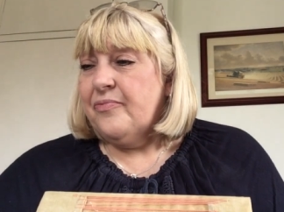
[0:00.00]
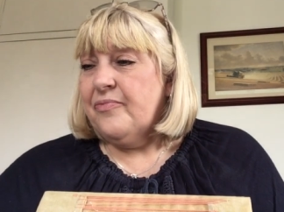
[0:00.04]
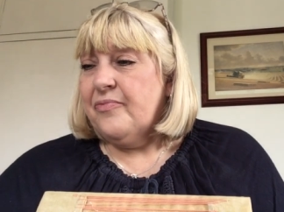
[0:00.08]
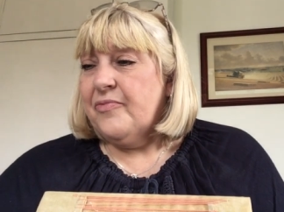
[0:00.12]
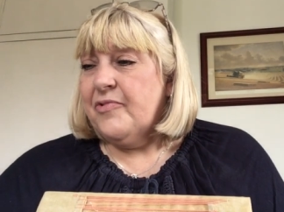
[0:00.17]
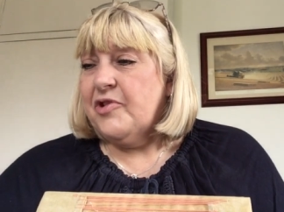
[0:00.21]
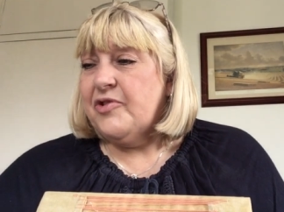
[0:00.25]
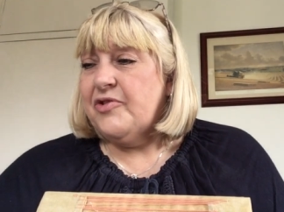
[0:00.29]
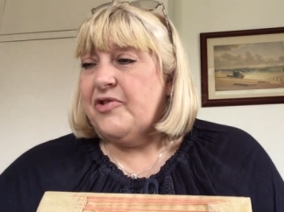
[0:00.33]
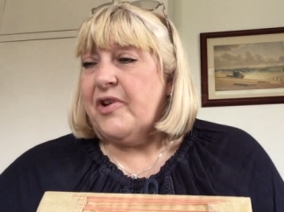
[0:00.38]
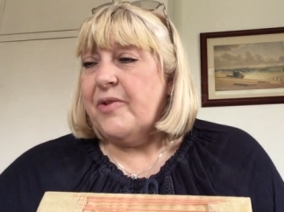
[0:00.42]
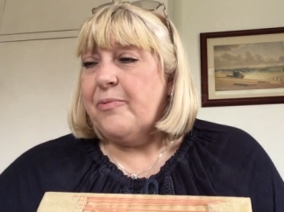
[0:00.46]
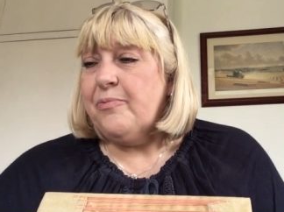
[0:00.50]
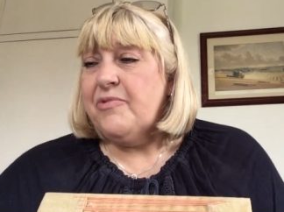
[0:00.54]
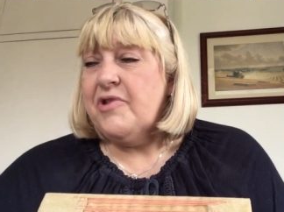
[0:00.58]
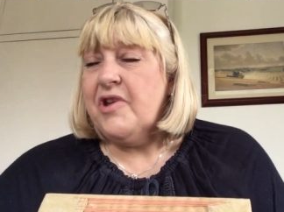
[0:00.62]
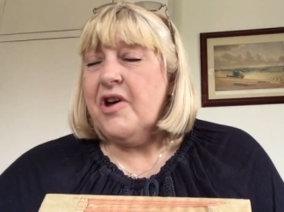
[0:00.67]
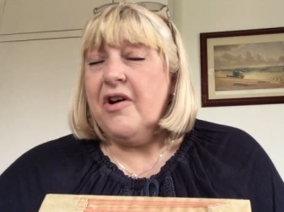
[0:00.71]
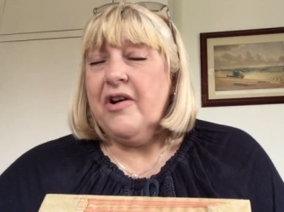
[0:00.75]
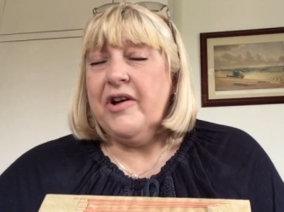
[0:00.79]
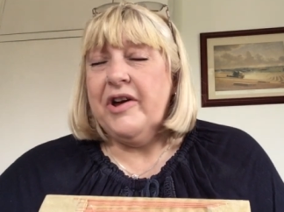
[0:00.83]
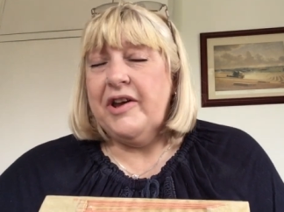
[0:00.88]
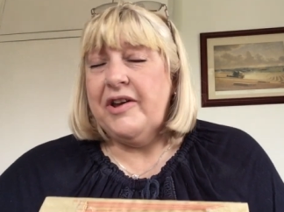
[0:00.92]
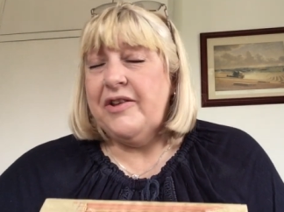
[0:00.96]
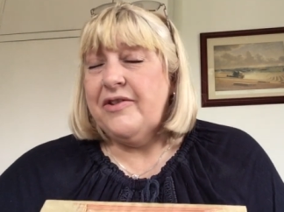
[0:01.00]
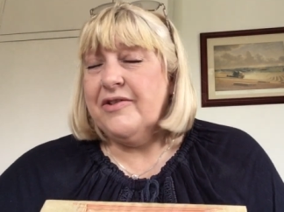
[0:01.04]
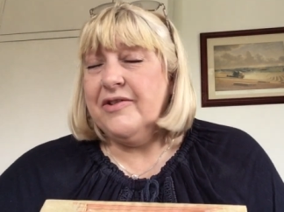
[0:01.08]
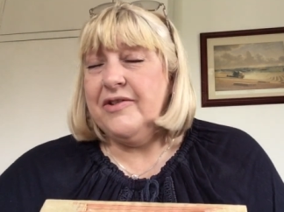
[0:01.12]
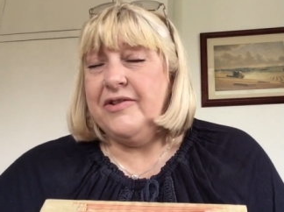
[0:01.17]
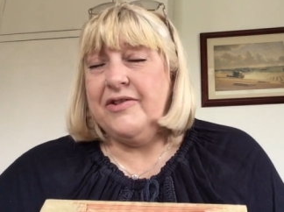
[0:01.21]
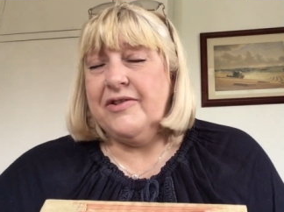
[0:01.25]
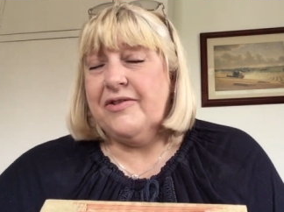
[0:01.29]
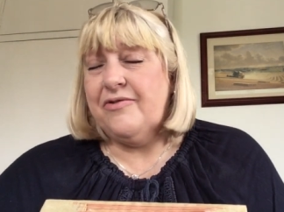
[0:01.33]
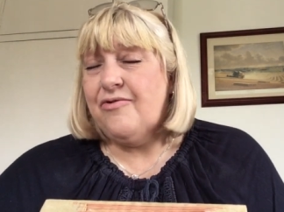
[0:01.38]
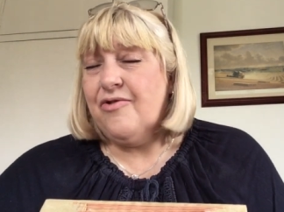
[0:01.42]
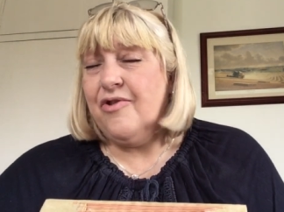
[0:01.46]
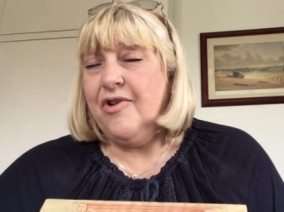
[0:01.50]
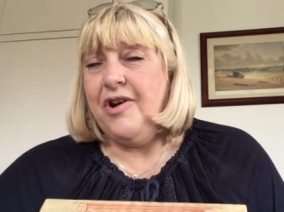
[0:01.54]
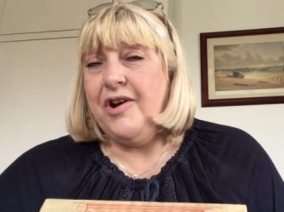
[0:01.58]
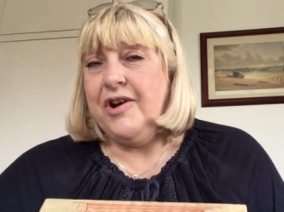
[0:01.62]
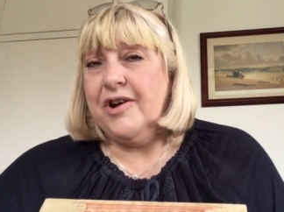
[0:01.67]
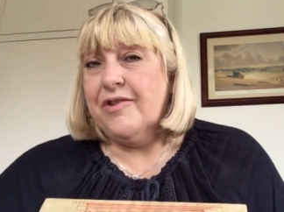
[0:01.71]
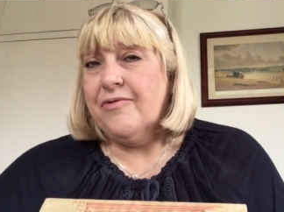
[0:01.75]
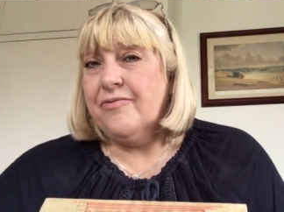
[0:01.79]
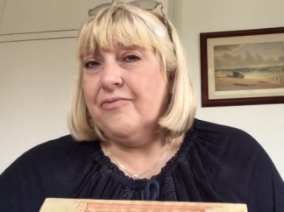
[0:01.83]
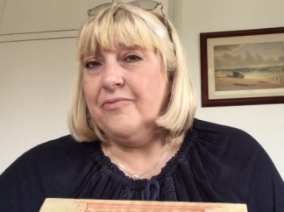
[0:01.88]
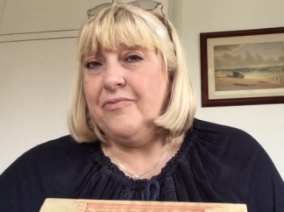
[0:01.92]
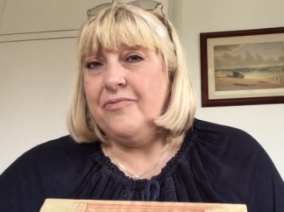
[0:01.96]
because um, I'm dying to try
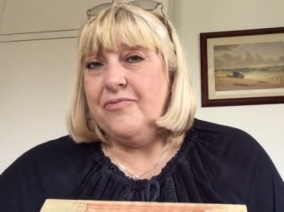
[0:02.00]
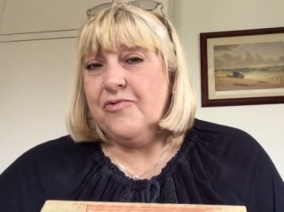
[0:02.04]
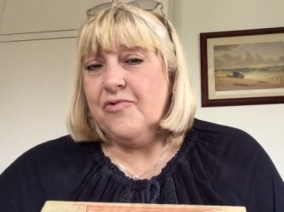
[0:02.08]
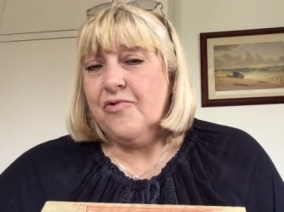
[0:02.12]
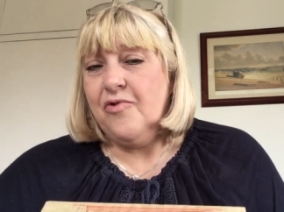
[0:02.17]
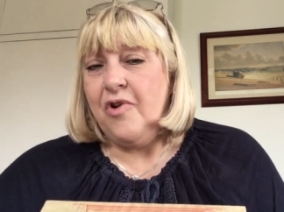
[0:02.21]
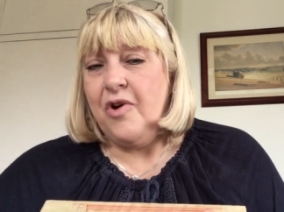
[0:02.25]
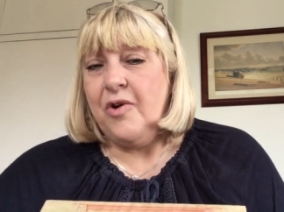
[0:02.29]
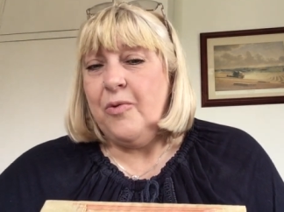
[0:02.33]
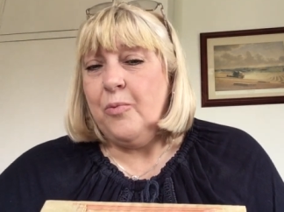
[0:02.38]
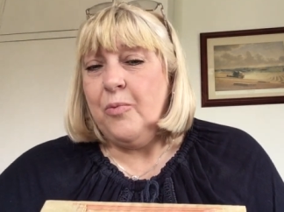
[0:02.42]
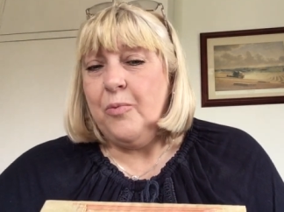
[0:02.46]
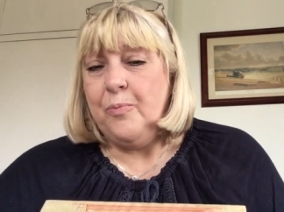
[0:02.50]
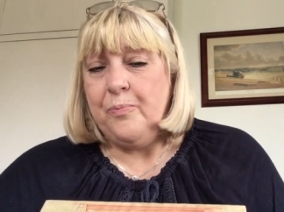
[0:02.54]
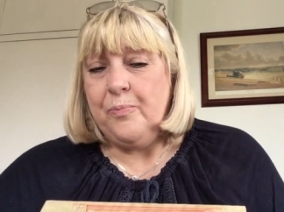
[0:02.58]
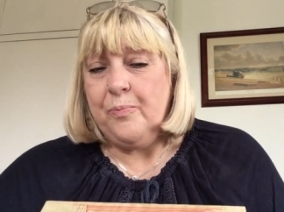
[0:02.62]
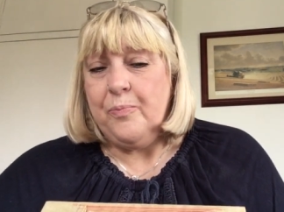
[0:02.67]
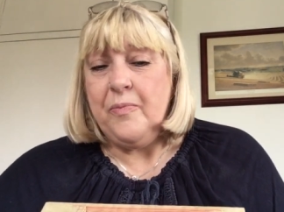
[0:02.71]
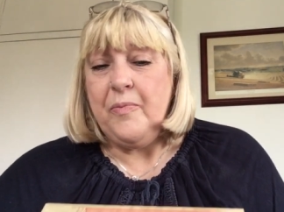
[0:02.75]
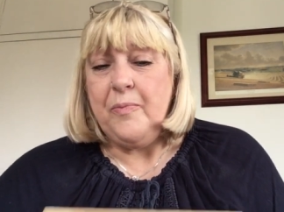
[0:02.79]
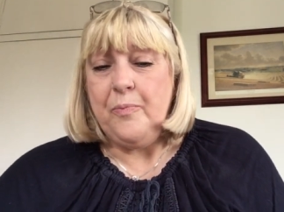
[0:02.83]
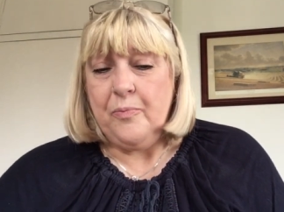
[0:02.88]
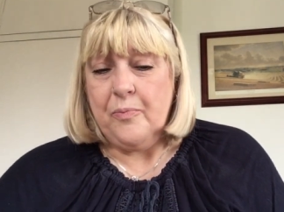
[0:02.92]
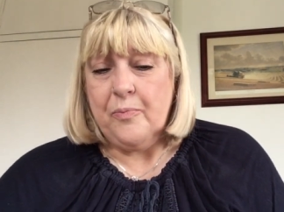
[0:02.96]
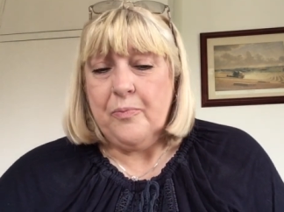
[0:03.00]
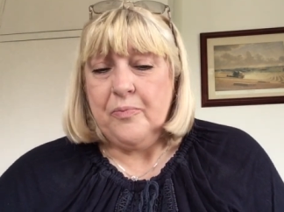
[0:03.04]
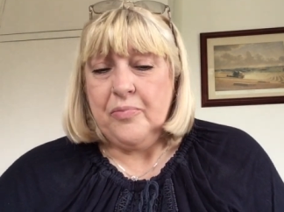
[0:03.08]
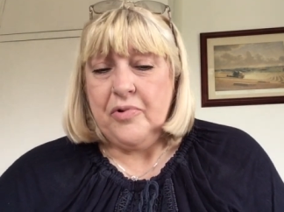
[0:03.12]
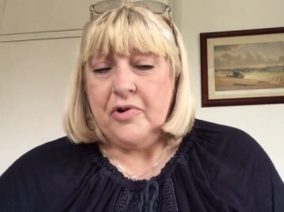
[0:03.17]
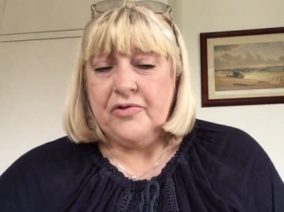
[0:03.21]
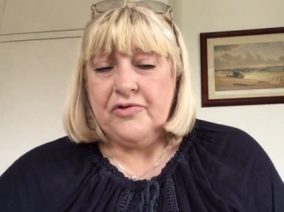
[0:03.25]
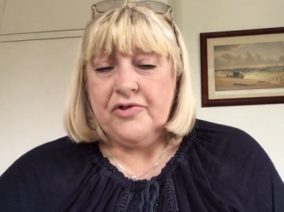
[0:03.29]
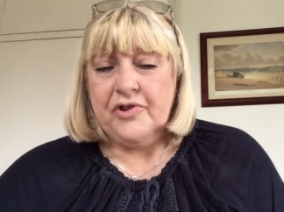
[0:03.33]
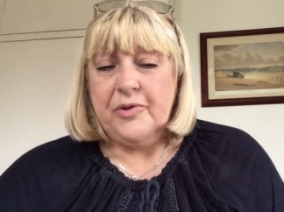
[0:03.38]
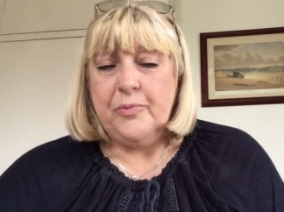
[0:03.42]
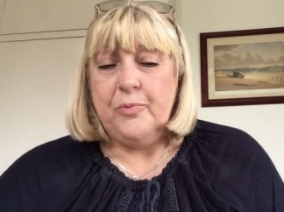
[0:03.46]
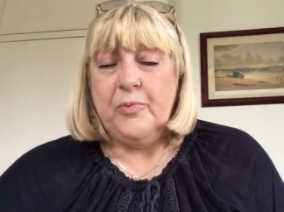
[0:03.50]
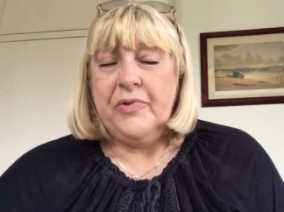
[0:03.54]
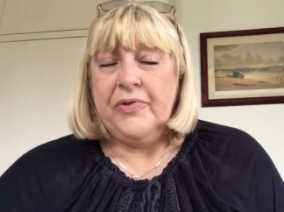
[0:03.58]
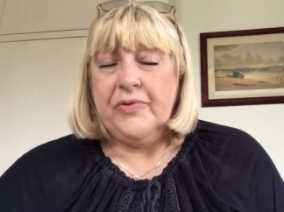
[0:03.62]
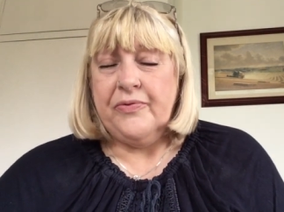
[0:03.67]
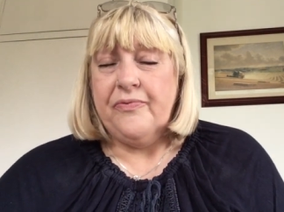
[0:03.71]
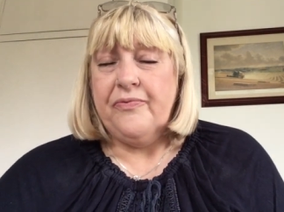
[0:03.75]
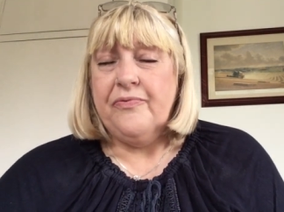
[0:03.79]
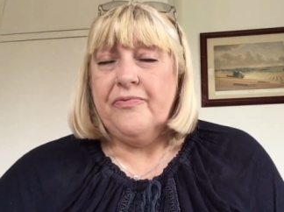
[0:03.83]
and try project with